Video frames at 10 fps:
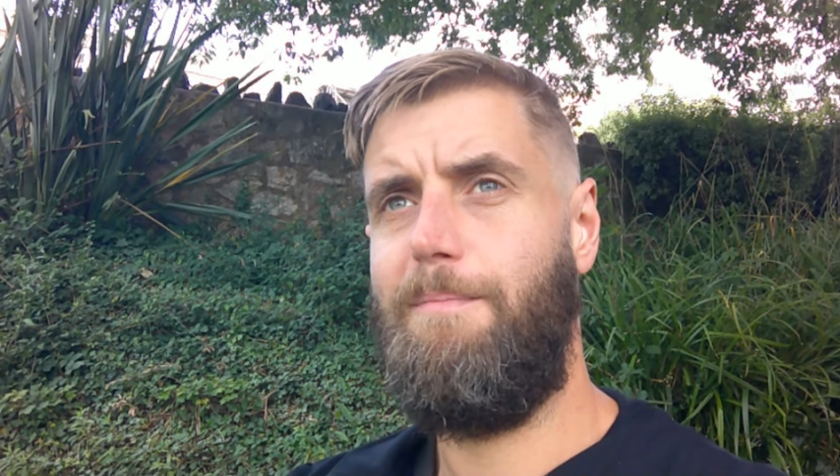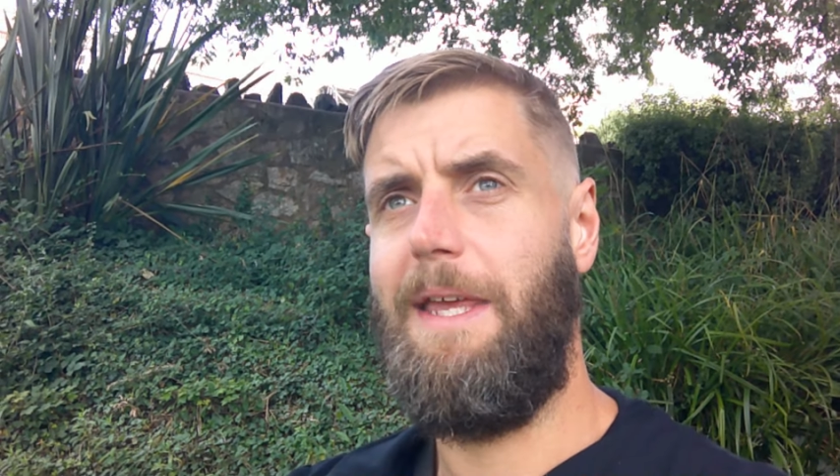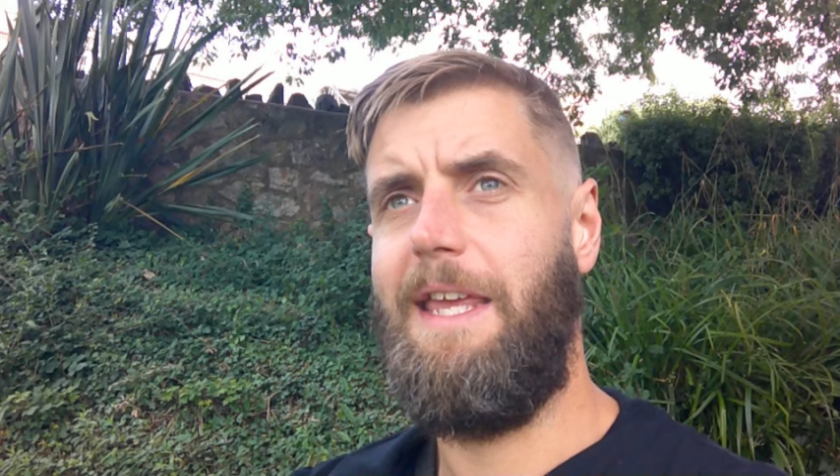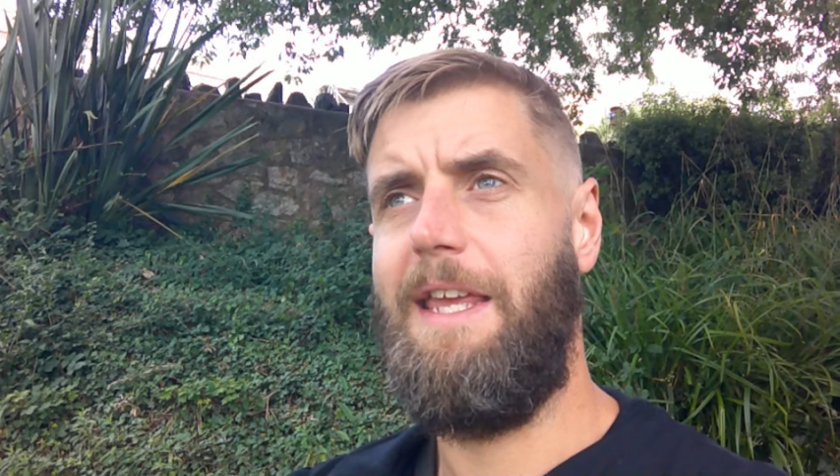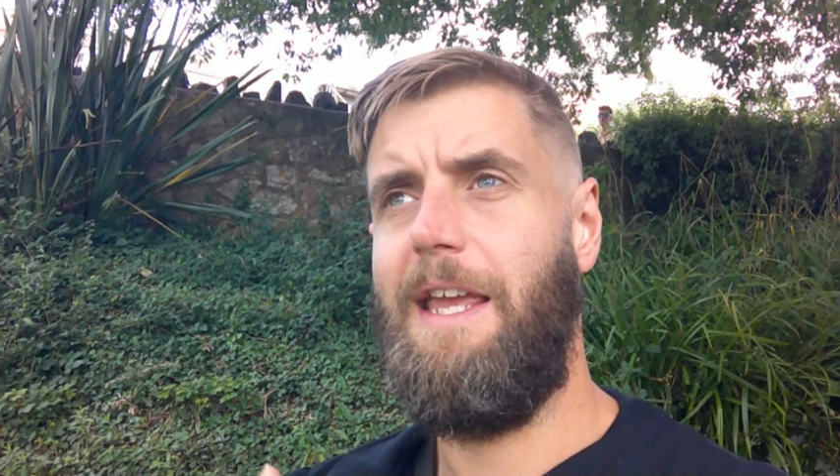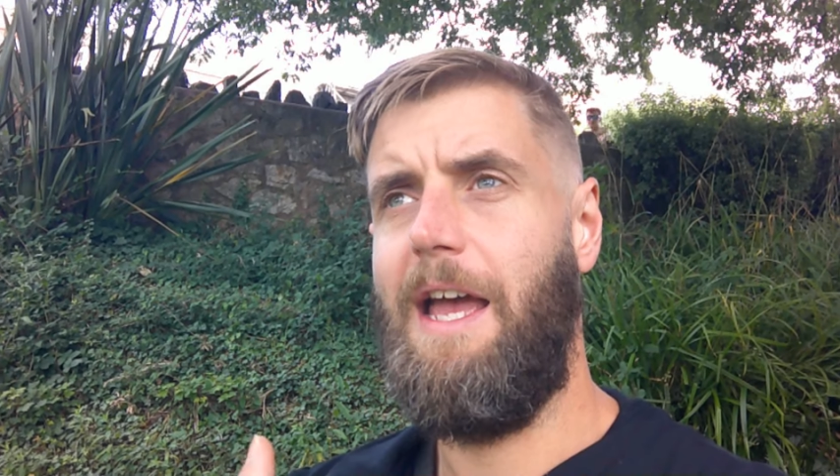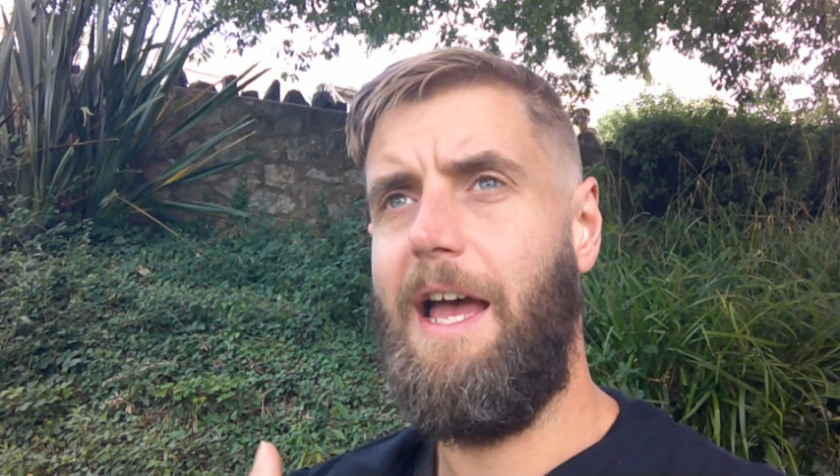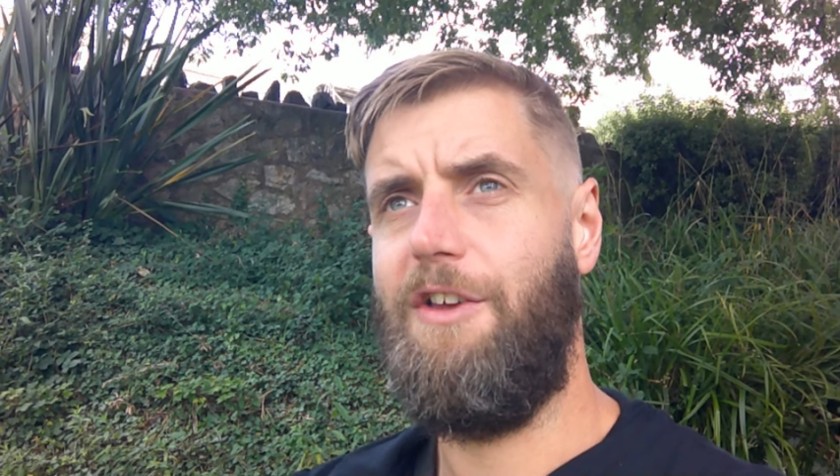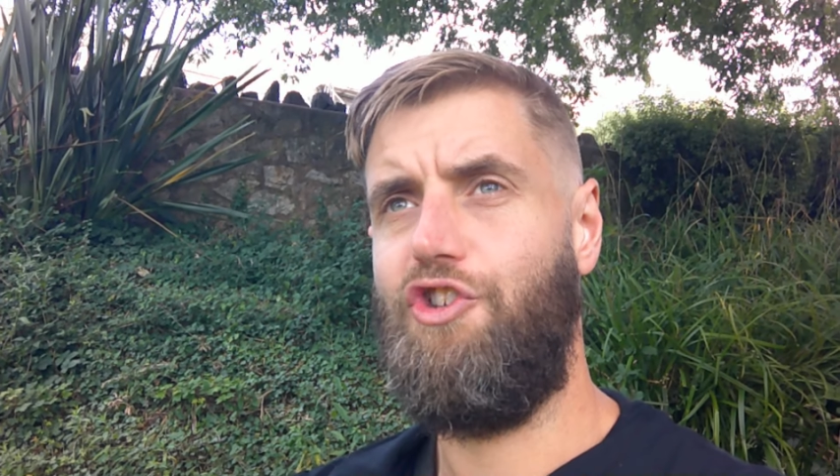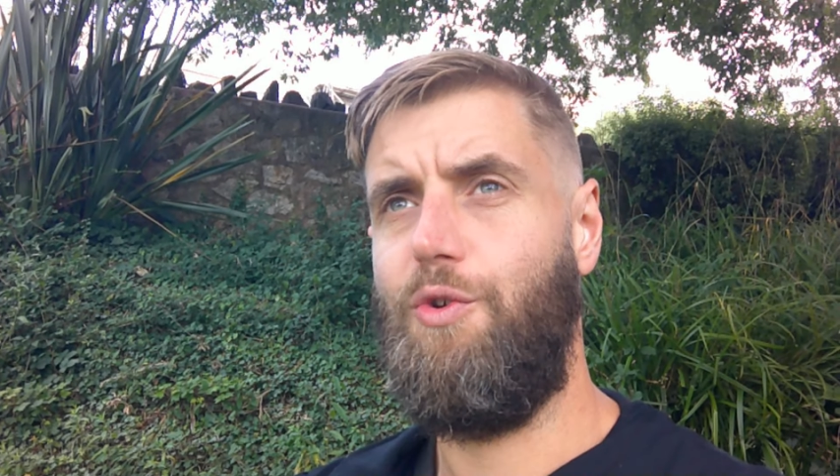be
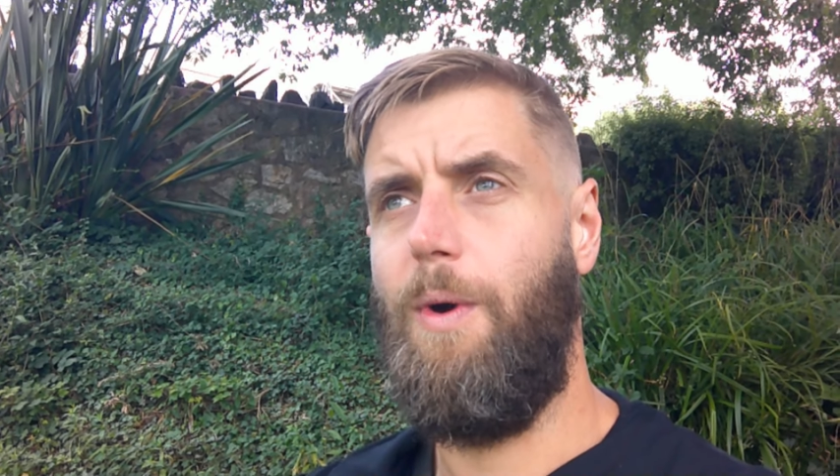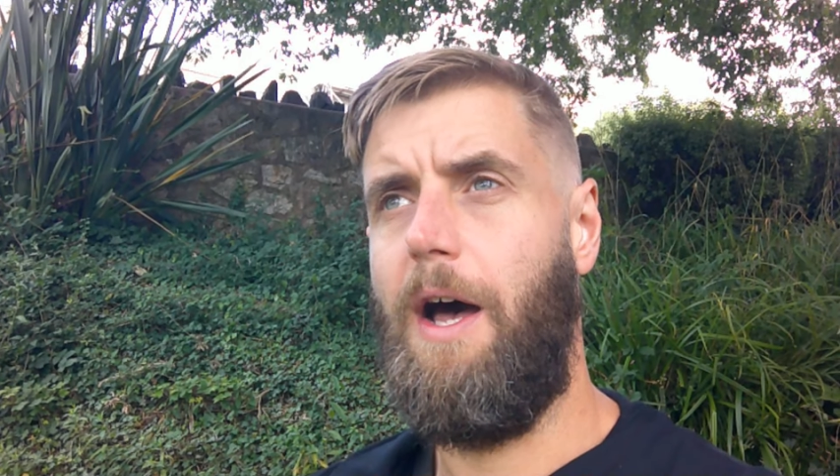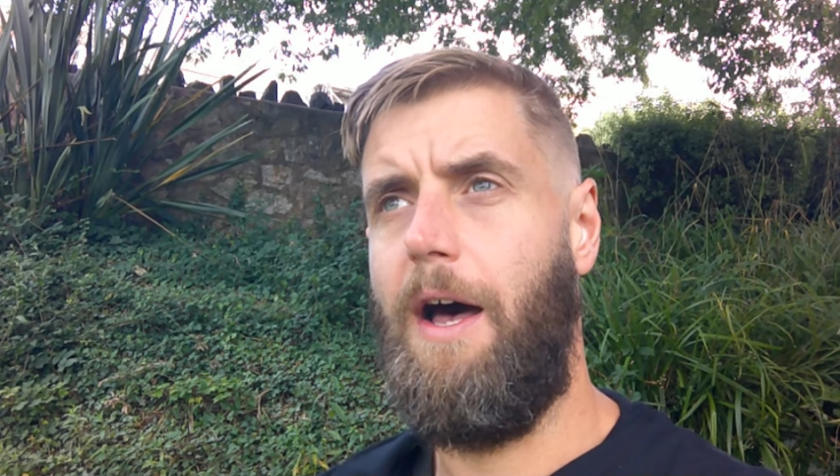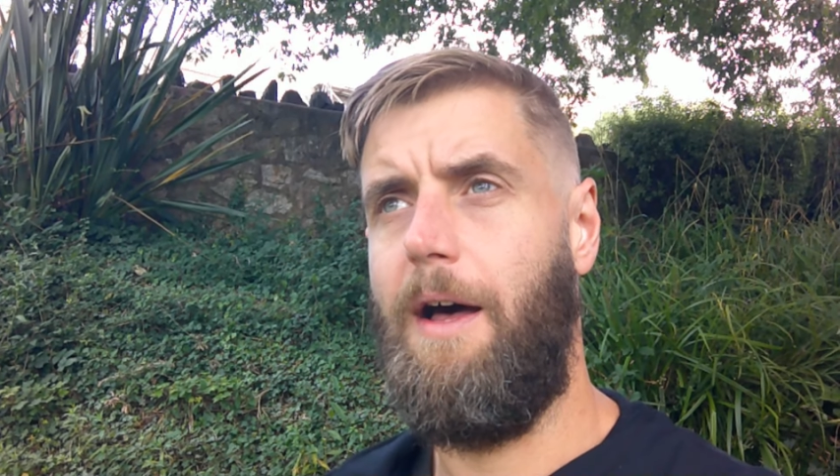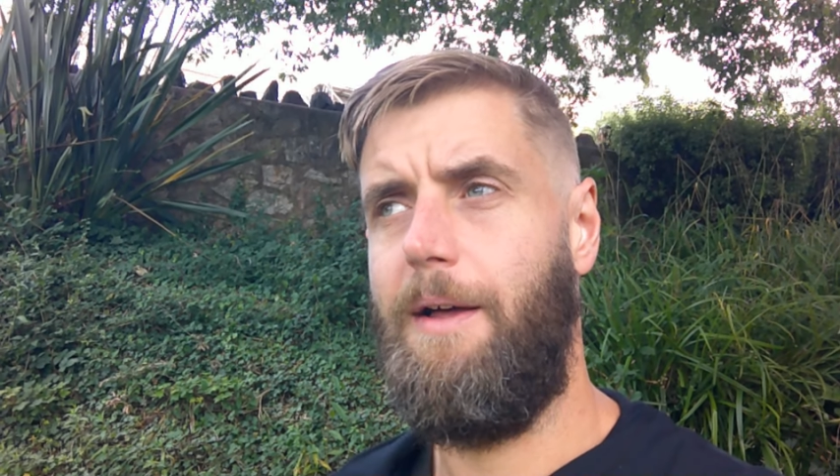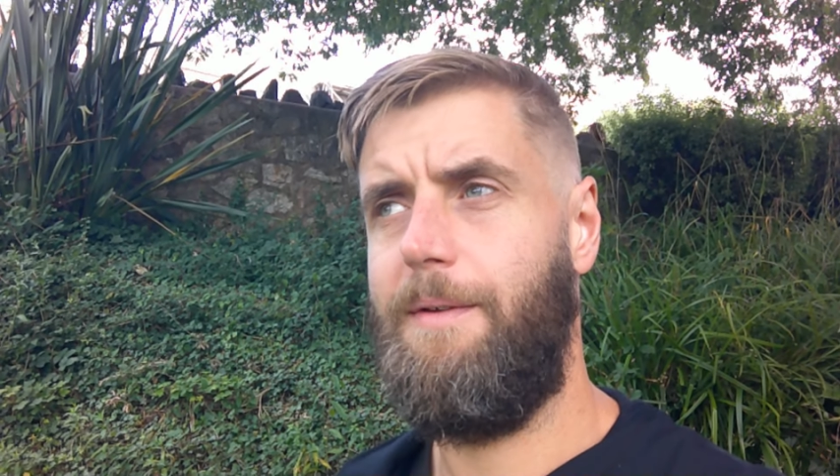as you are.